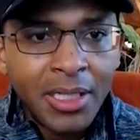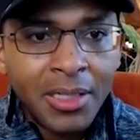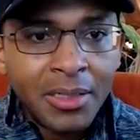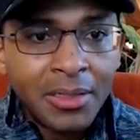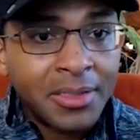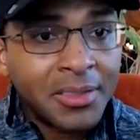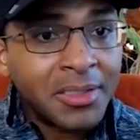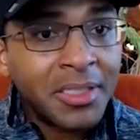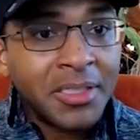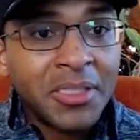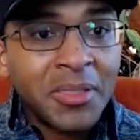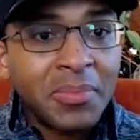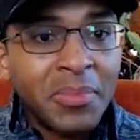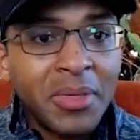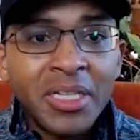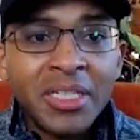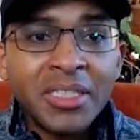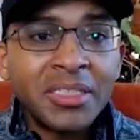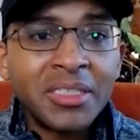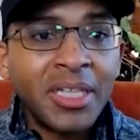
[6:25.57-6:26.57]
This doesn't
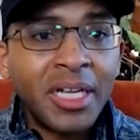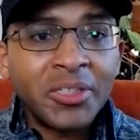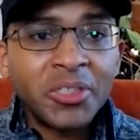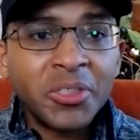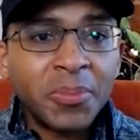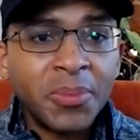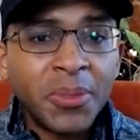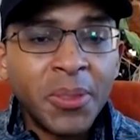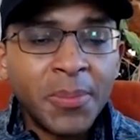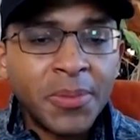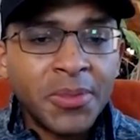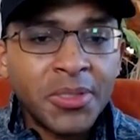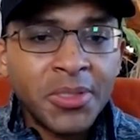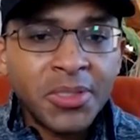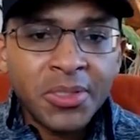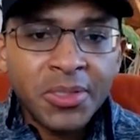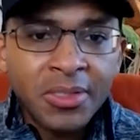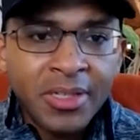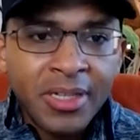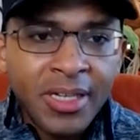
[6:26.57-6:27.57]
mean it's not your purpose.
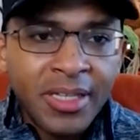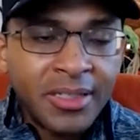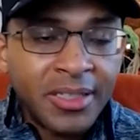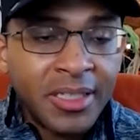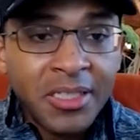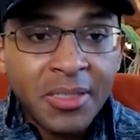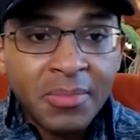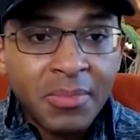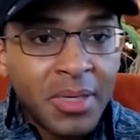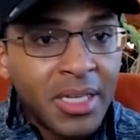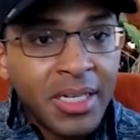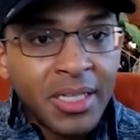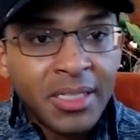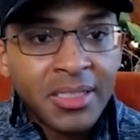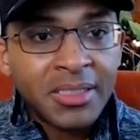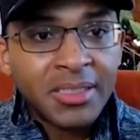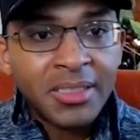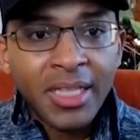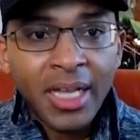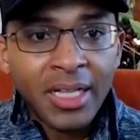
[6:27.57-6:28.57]
Doesn't mean
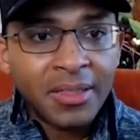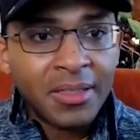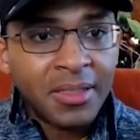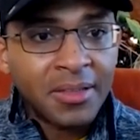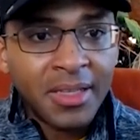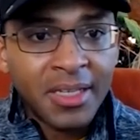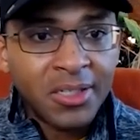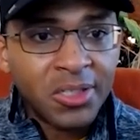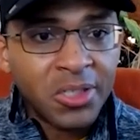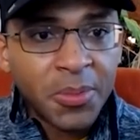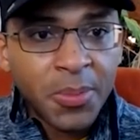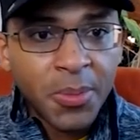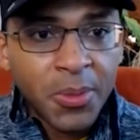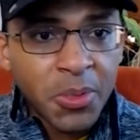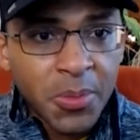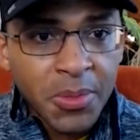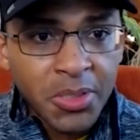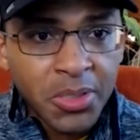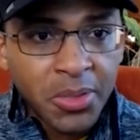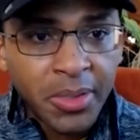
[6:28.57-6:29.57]
it's not the thing you're supposed to
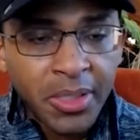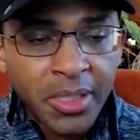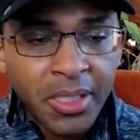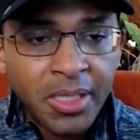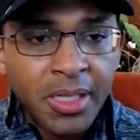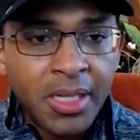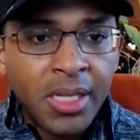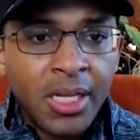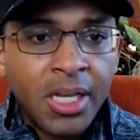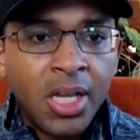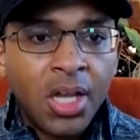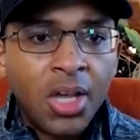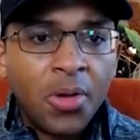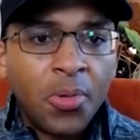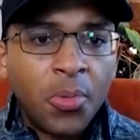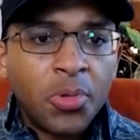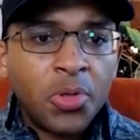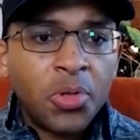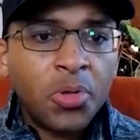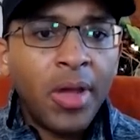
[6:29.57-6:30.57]
be doing.
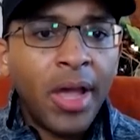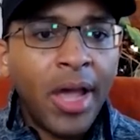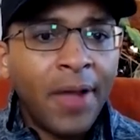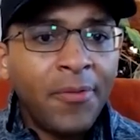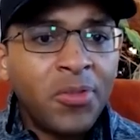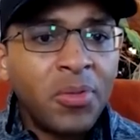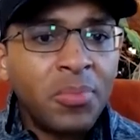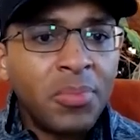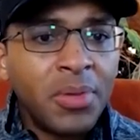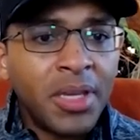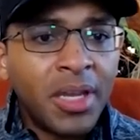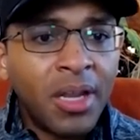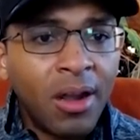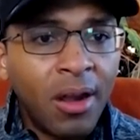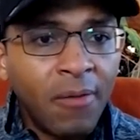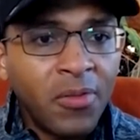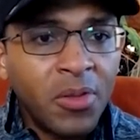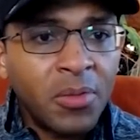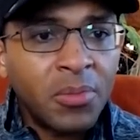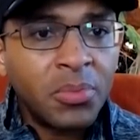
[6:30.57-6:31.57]
You have to be
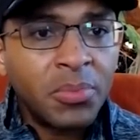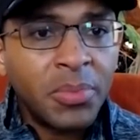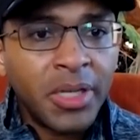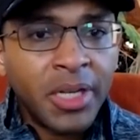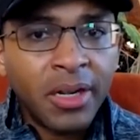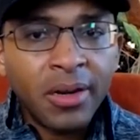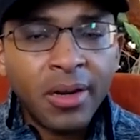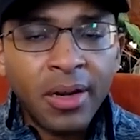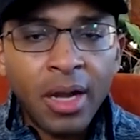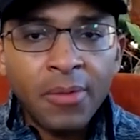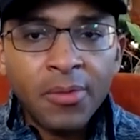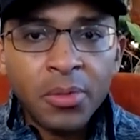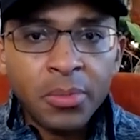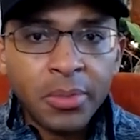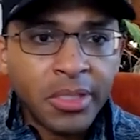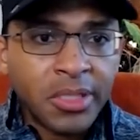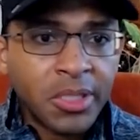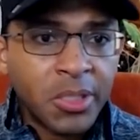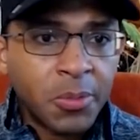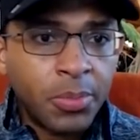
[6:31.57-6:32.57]
comfortable being uncomfortable
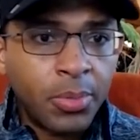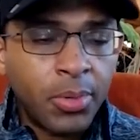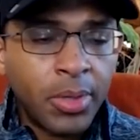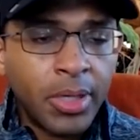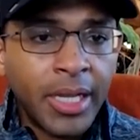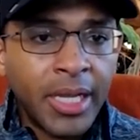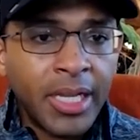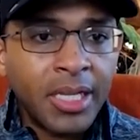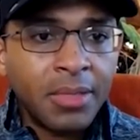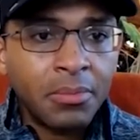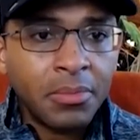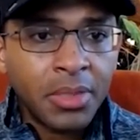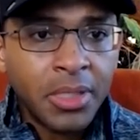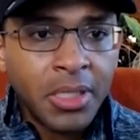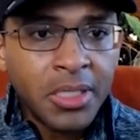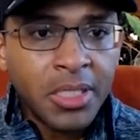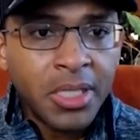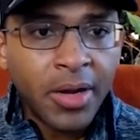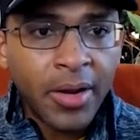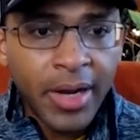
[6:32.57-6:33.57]
at this point. And the
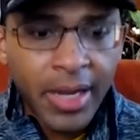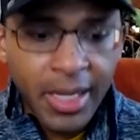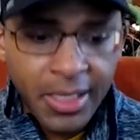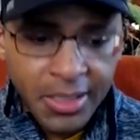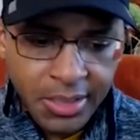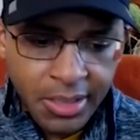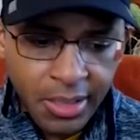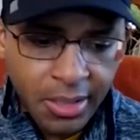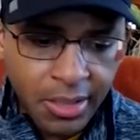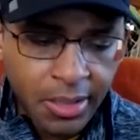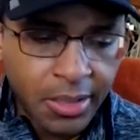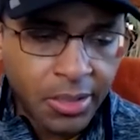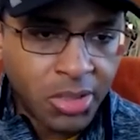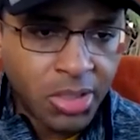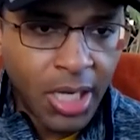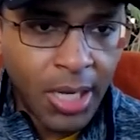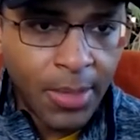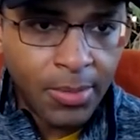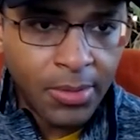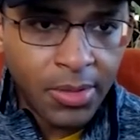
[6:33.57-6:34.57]
military has done a good
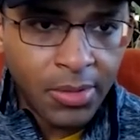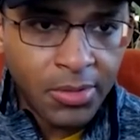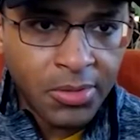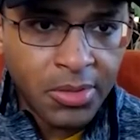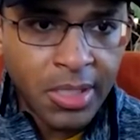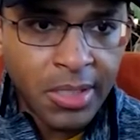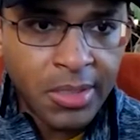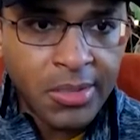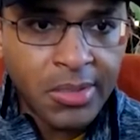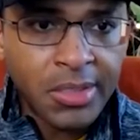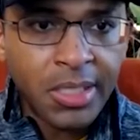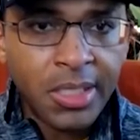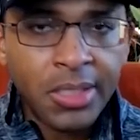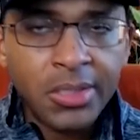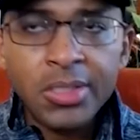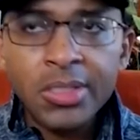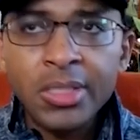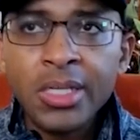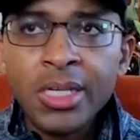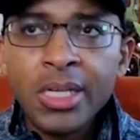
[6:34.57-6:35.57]
job in a
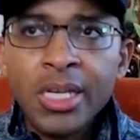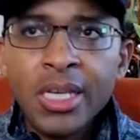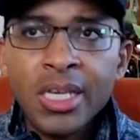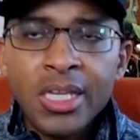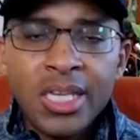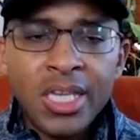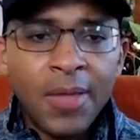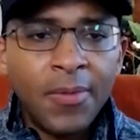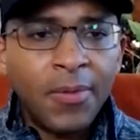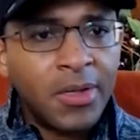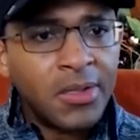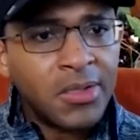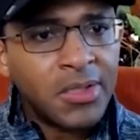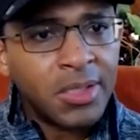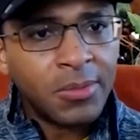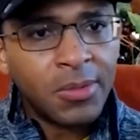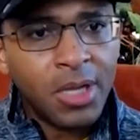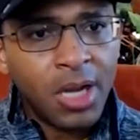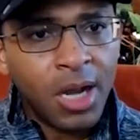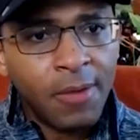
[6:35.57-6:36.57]
sense, giving us
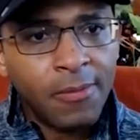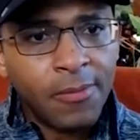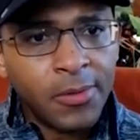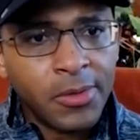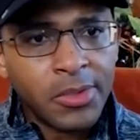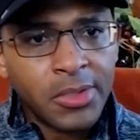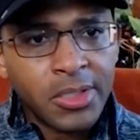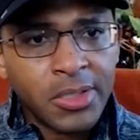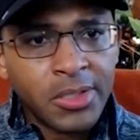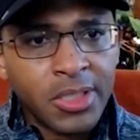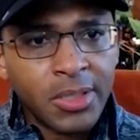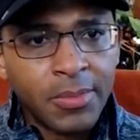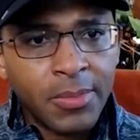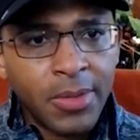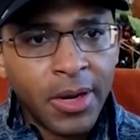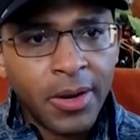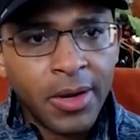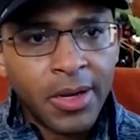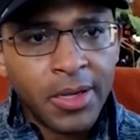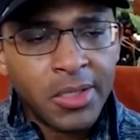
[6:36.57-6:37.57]
some comforts in some
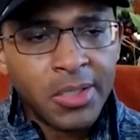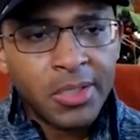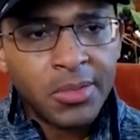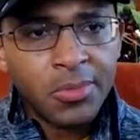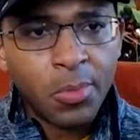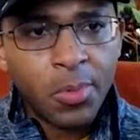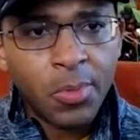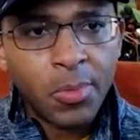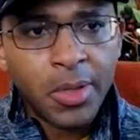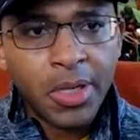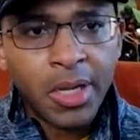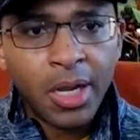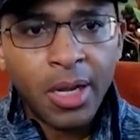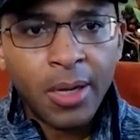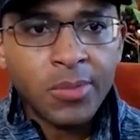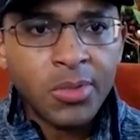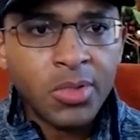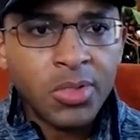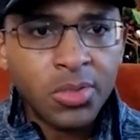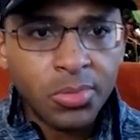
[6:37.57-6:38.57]
areas when it
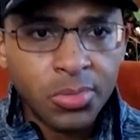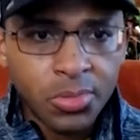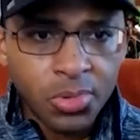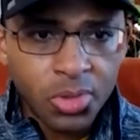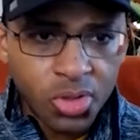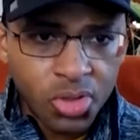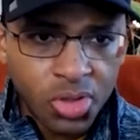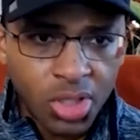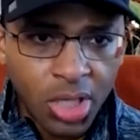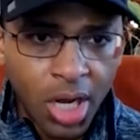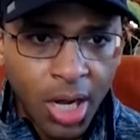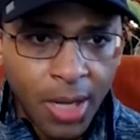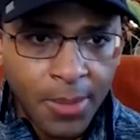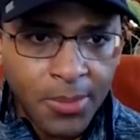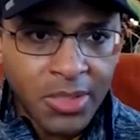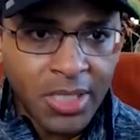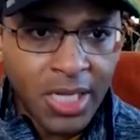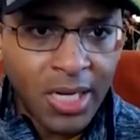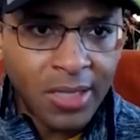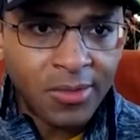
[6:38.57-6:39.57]
comes to job
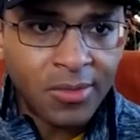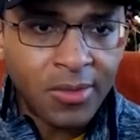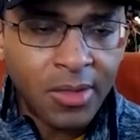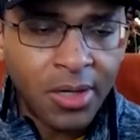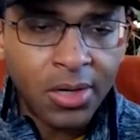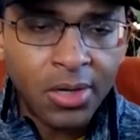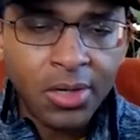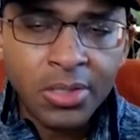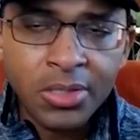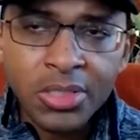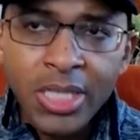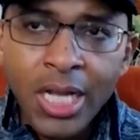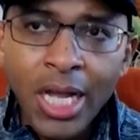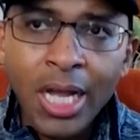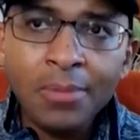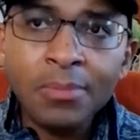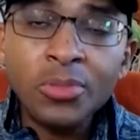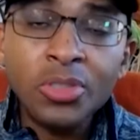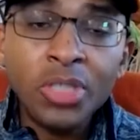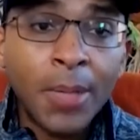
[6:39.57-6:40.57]
status or
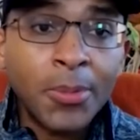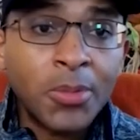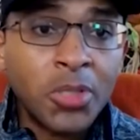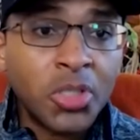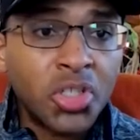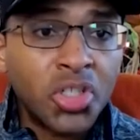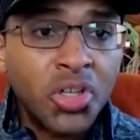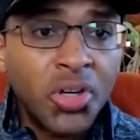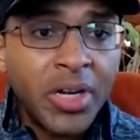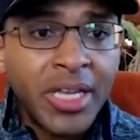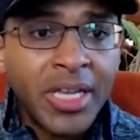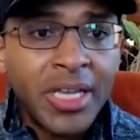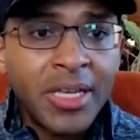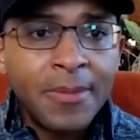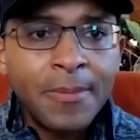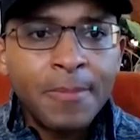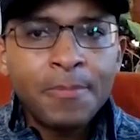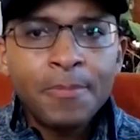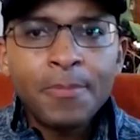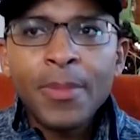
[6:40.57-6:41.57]
job security.
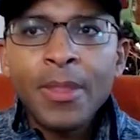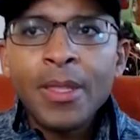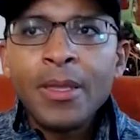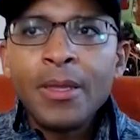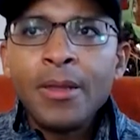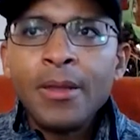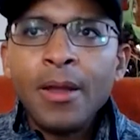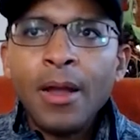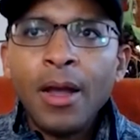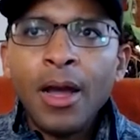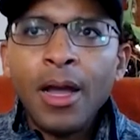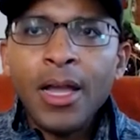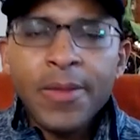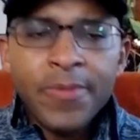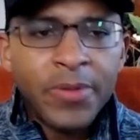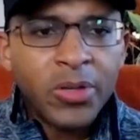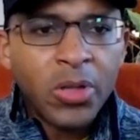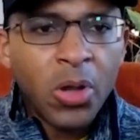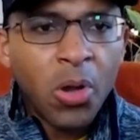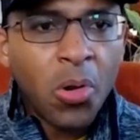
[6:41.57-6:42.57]

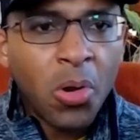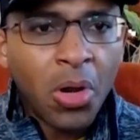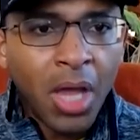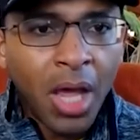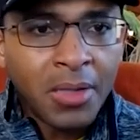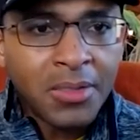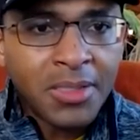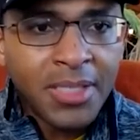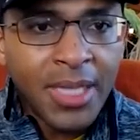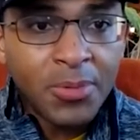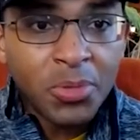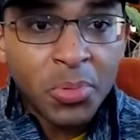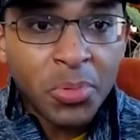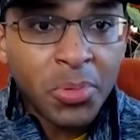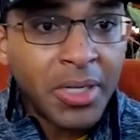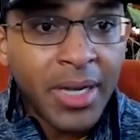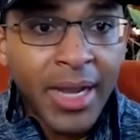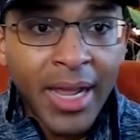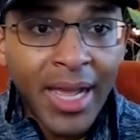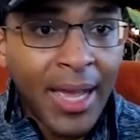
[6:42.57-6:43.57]
Even though a lot of times we
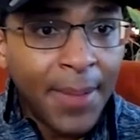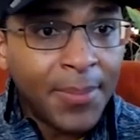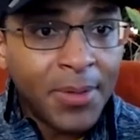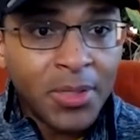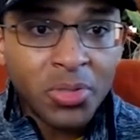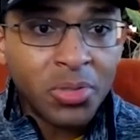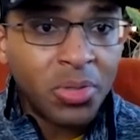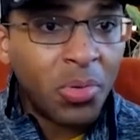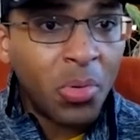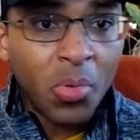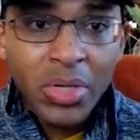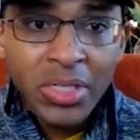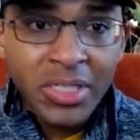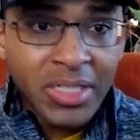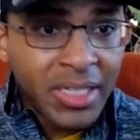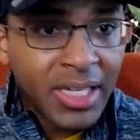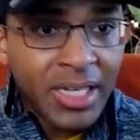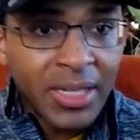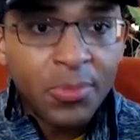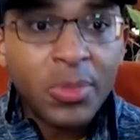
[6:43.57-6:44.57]
weren't happy doing what we
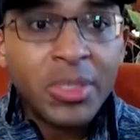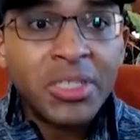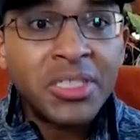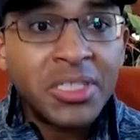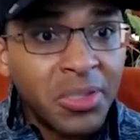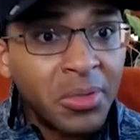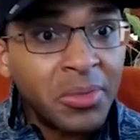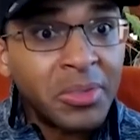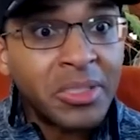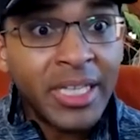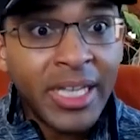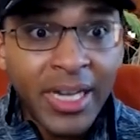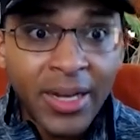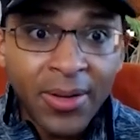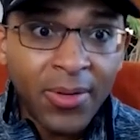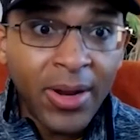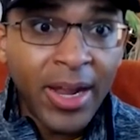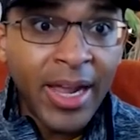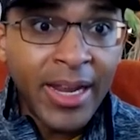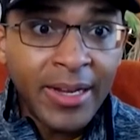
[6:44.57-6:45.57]
did, we still did it,
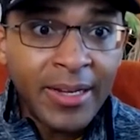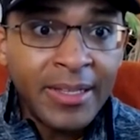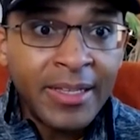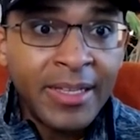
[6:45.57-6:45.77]
right?